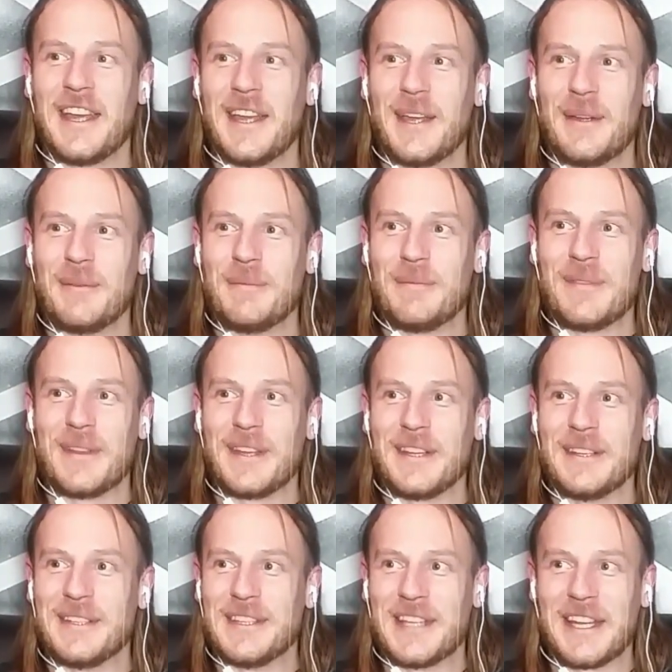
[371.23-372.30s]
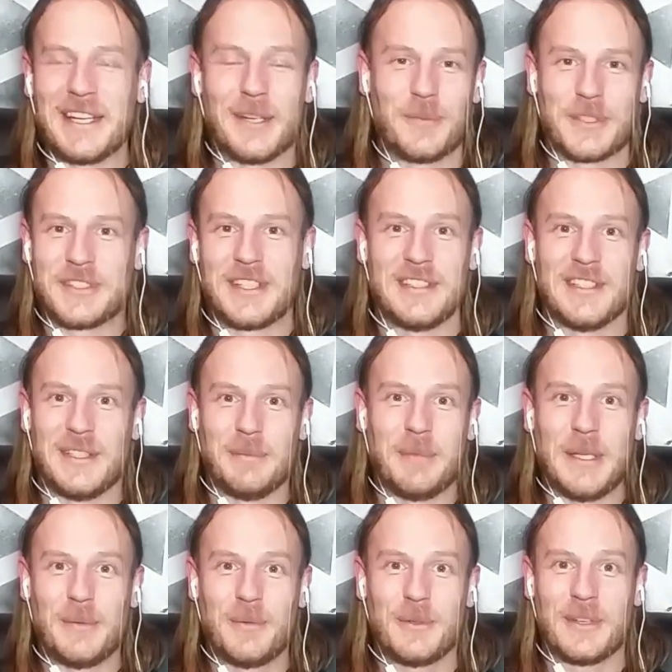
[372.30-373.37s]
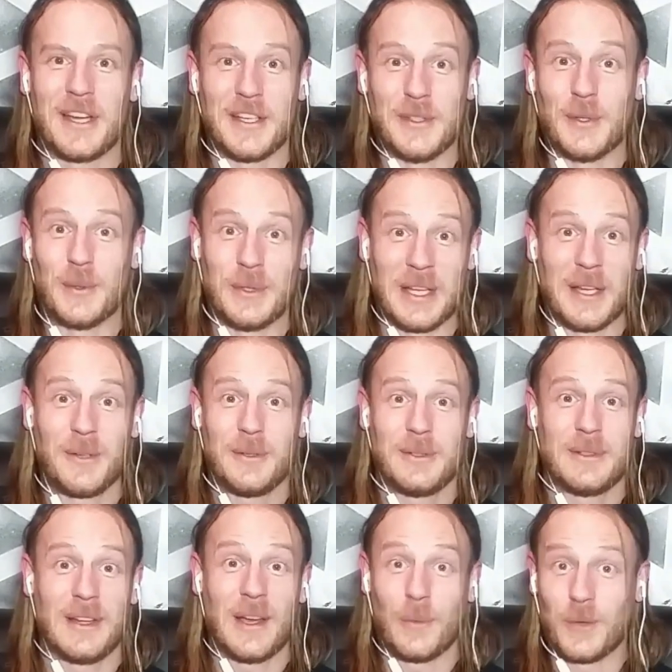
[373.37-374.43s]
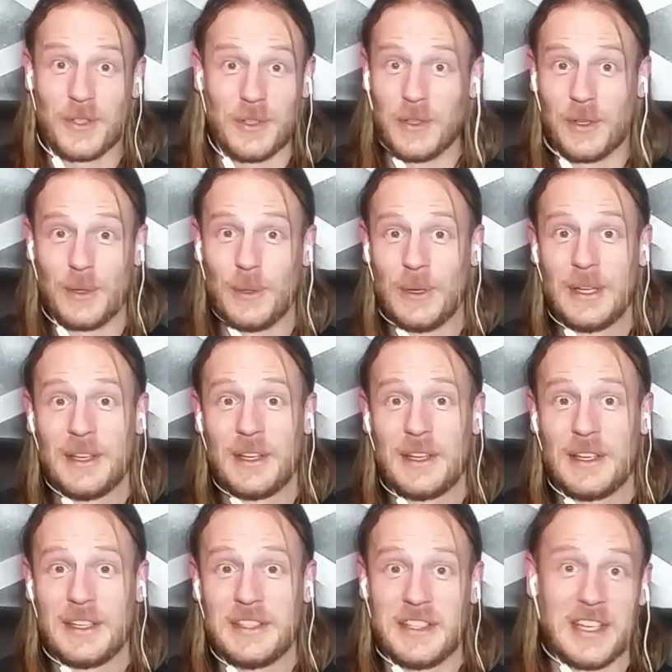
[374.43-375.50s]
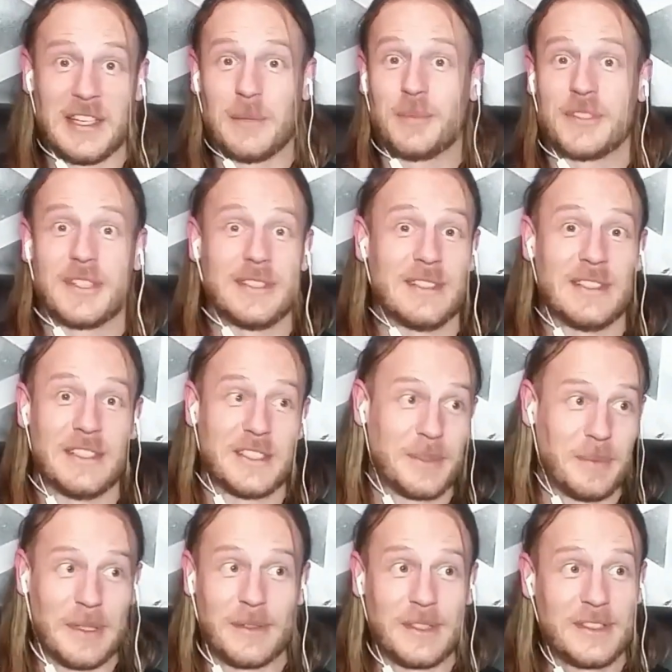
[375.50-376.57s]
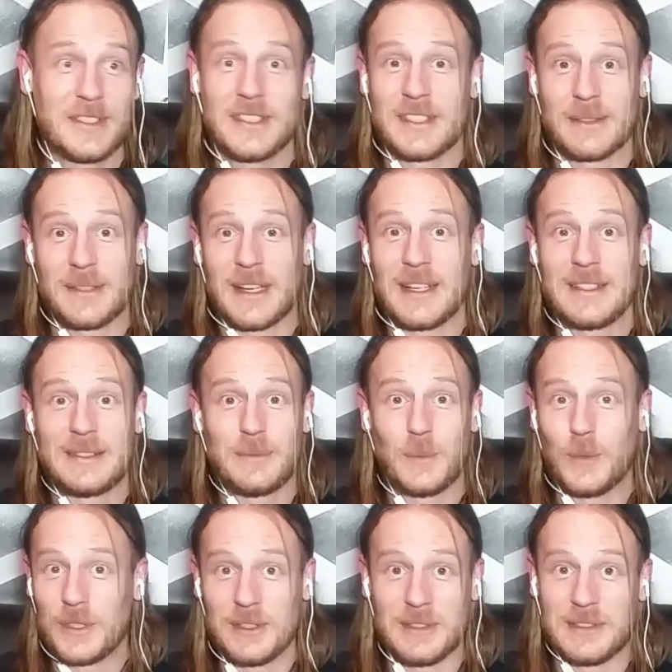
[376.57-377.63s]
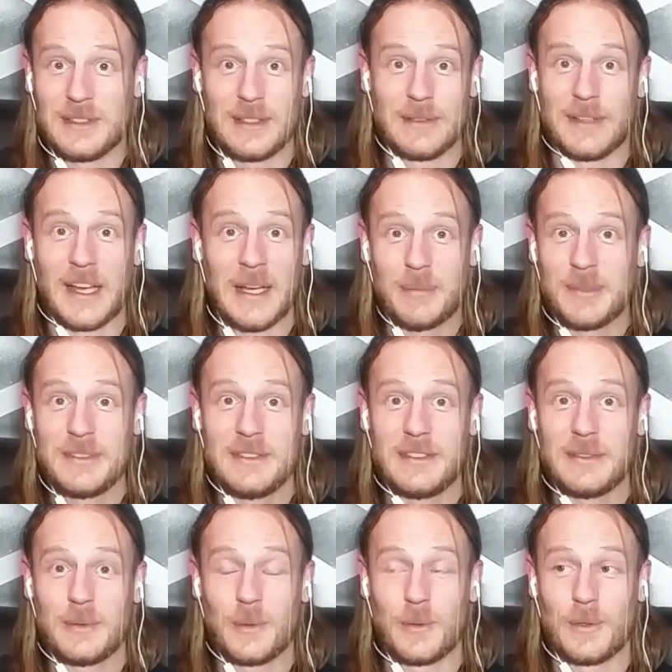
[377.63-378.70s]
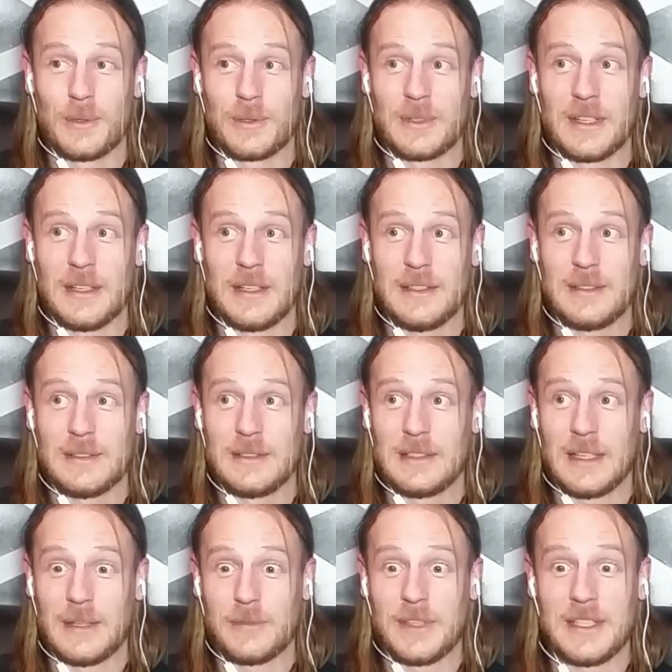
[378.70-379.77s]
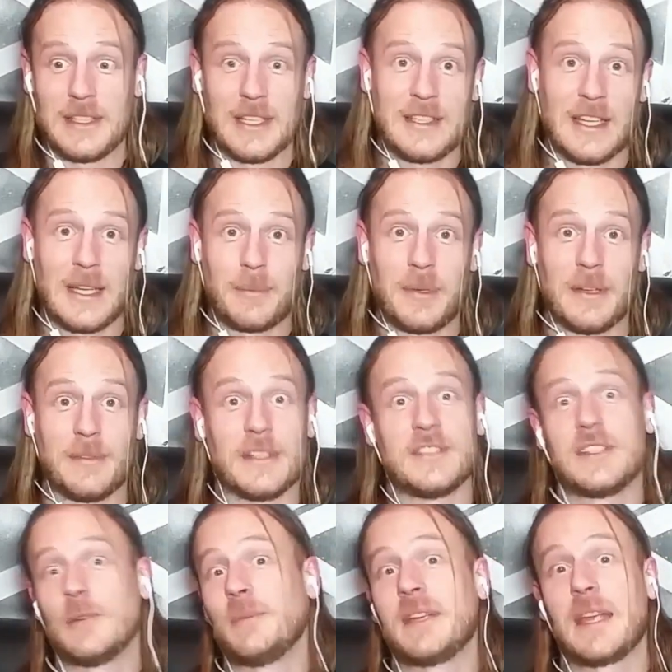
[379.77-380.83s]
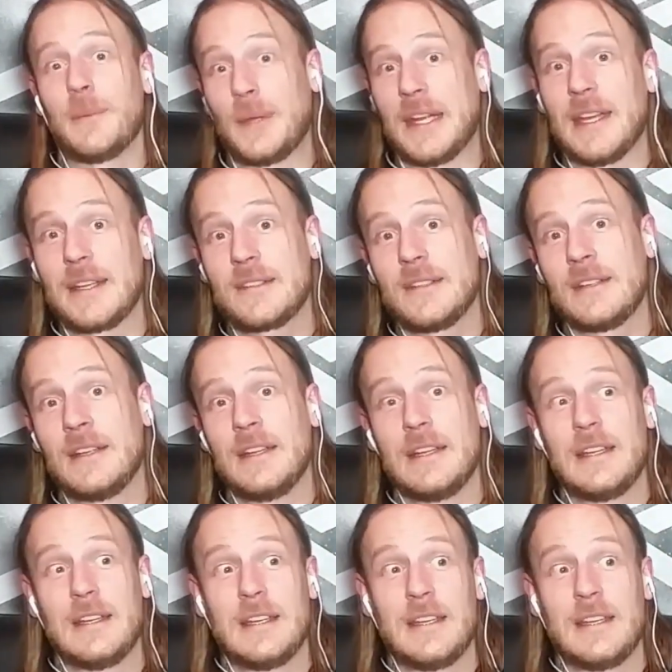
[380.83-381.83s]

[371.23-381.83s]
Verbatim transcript: Um, like 90% of the people that I know now, I wouldn't know. 90% of the experiences I've had wouldn't have happened, or if they did happen, if I still became an actor,